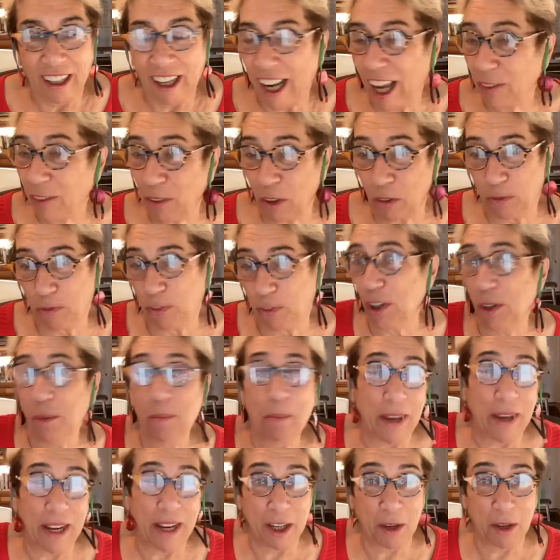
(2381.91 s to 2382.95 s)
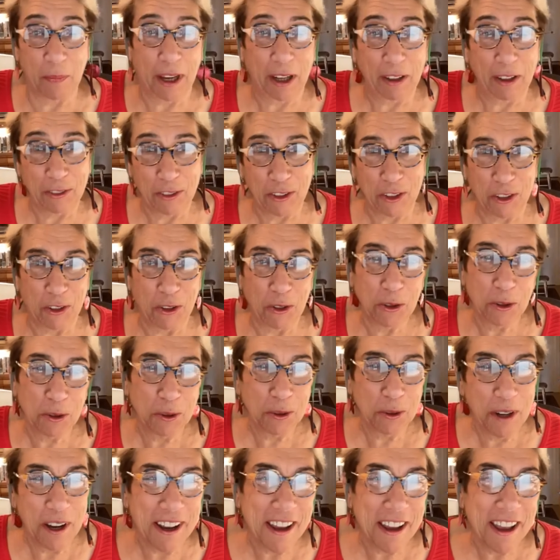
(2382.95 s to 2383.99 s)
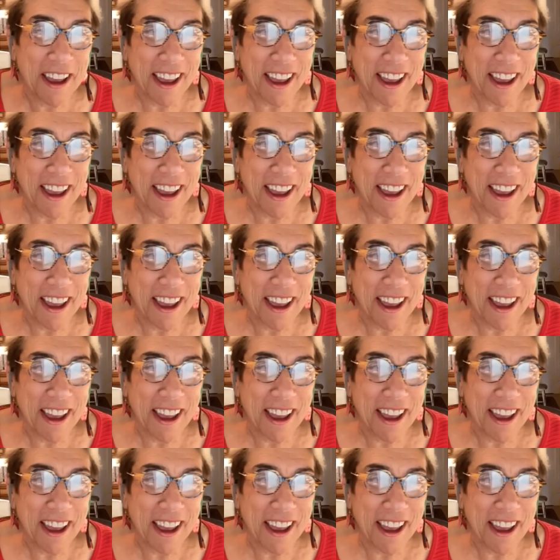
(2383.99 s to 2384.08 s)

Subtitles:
Have a film made about you.